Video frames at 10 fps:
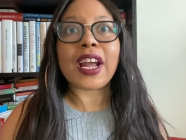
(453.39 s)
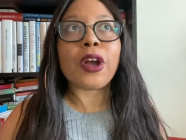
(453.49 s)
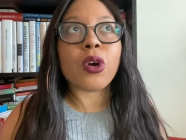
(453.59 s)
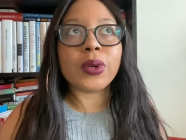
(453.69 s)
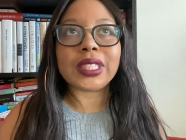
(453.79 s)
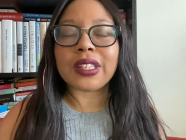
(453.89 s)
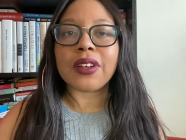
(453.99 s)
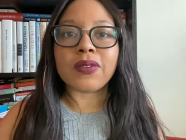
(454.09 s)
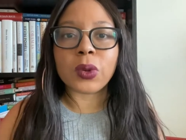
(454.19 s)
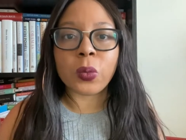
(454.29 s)
I always think
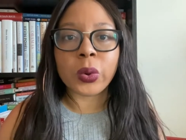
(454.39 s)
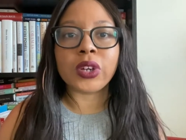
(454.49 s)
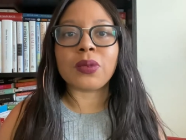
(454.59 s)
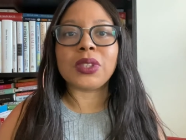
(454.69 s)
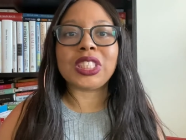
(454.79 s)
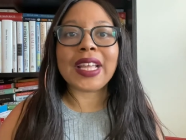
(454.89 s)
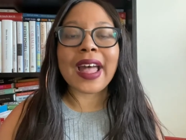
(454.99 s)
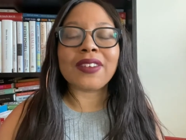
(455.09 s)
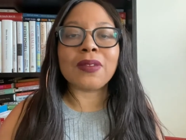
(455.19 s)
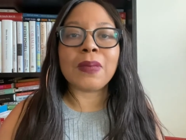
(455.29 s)
of the worst, but she
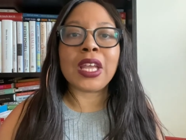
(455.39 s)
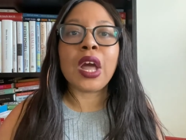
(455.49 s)
had to make